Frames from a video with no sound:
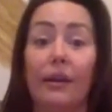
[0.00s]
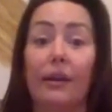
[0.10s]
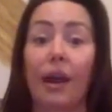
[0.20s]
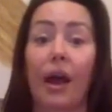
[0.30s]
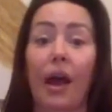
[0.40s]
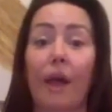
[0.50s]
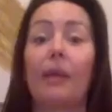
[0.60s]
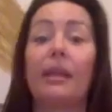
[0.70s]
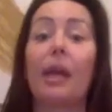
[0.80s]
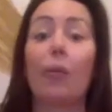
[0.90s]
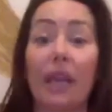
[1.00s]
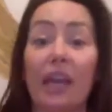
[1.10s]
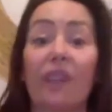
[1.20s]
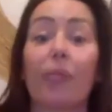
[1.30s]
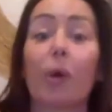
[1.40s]
and then we
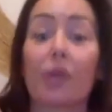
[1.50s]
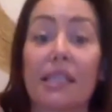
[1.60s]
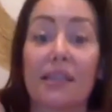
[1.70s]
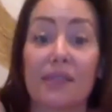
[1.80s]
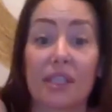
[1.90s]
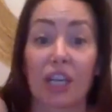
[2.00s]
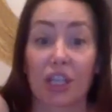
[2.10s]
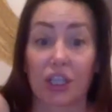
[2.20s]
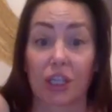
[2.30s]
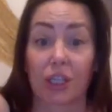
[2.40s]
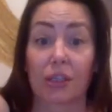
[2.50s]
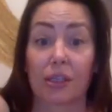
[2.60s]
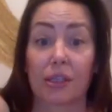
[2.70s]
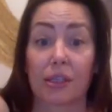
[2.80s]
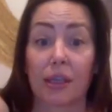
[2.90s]
give positive
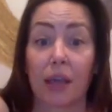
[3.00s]
suggestions.